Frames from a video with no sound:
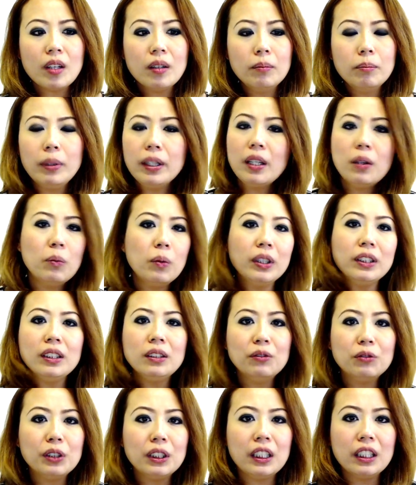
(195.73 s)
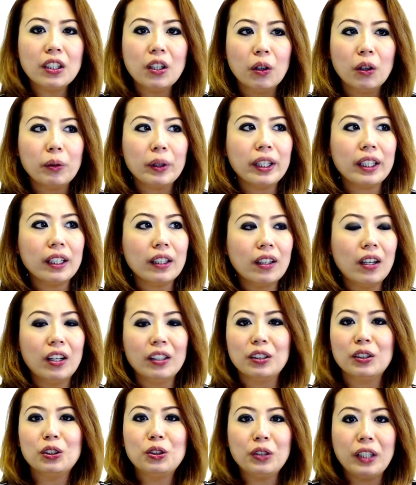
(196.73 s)
But it wasn't really going
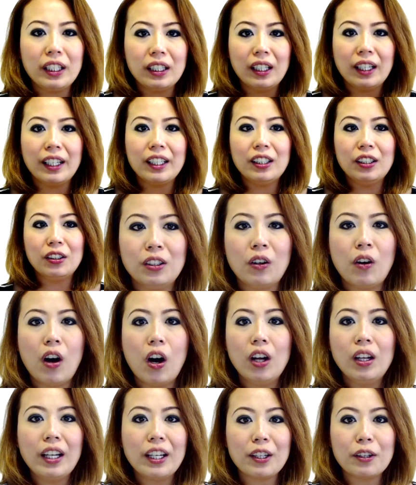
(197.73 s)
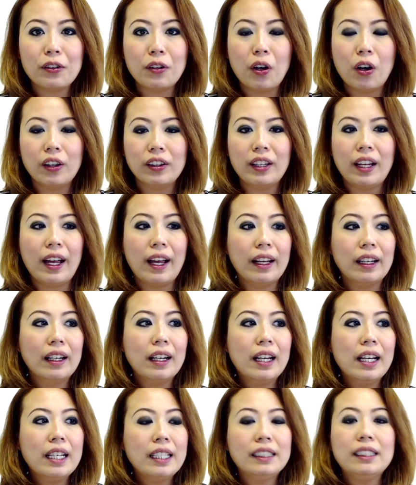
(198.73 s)
on a straight line, you know, all I thought that
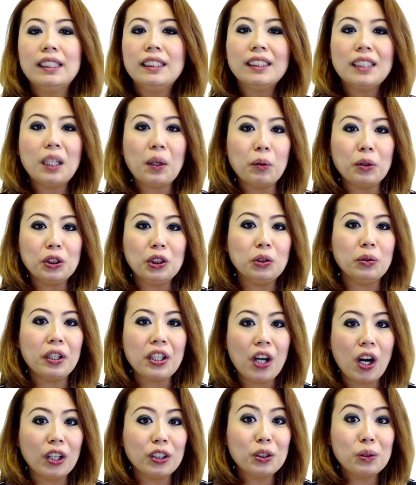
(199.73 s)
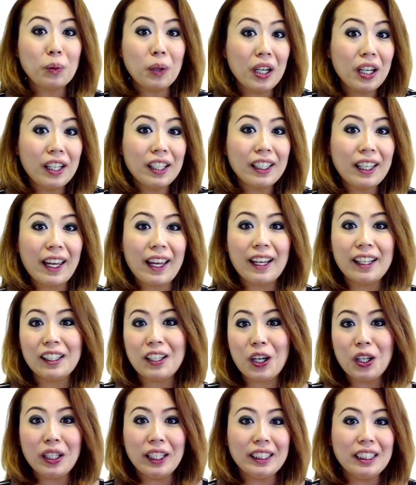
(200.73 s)
since I was doing God's work and
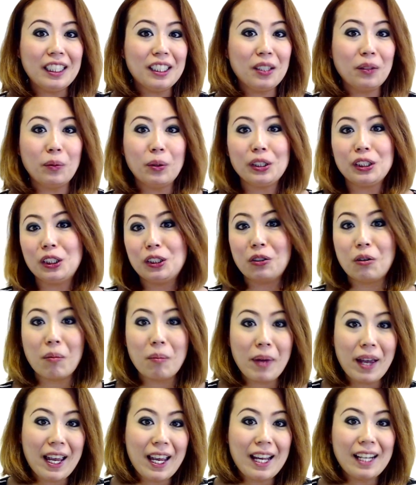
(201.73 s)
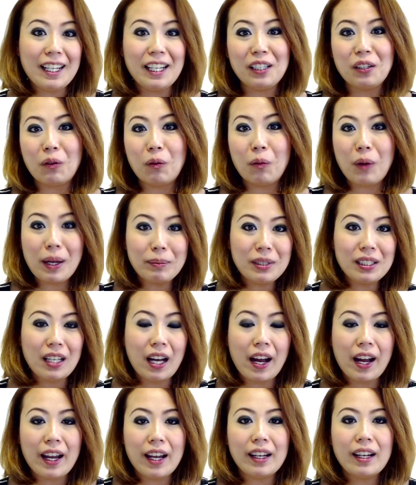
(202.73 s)
all I needed was a domain and a
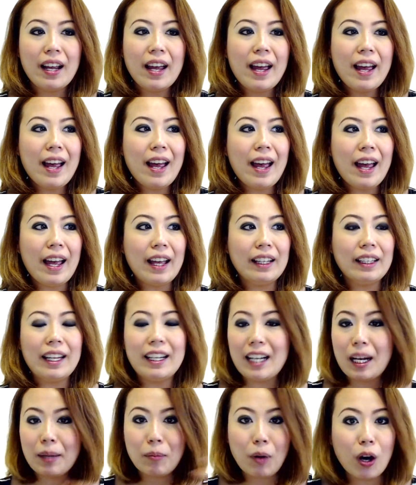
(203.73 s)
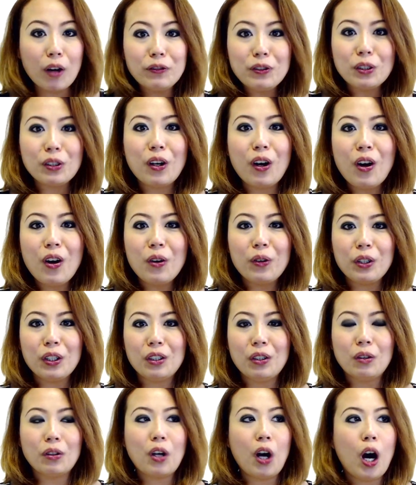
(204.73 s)
website and then I'm off to go, you
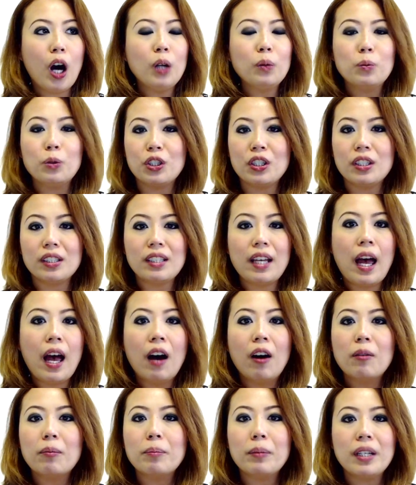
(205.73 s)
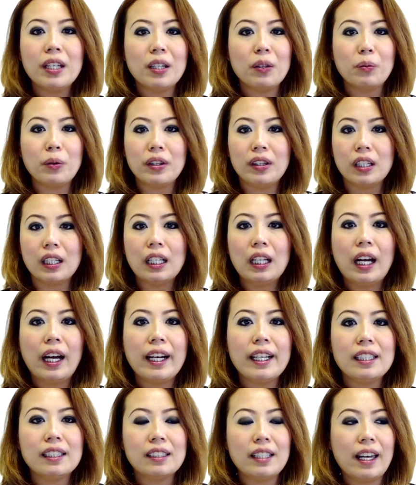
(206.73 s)
know, God would just help me with the
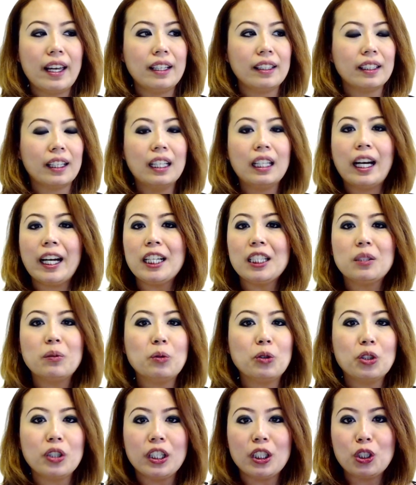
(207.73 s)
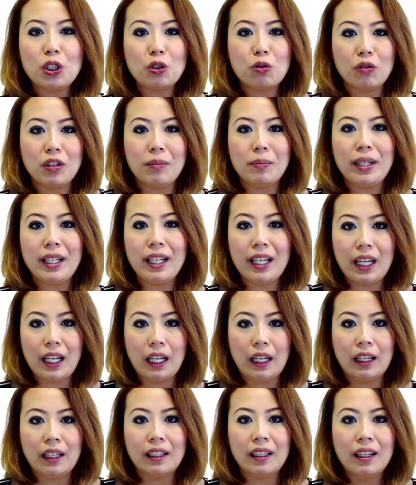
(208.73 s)
clients and clients would just streaming
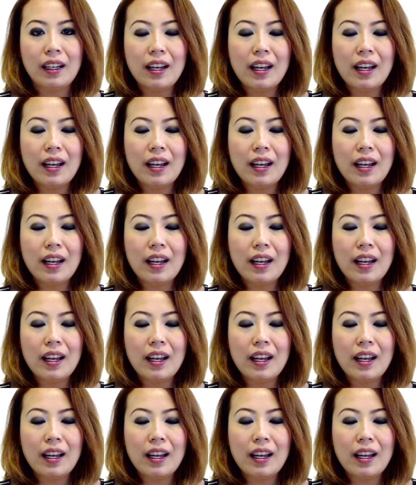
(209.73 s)
in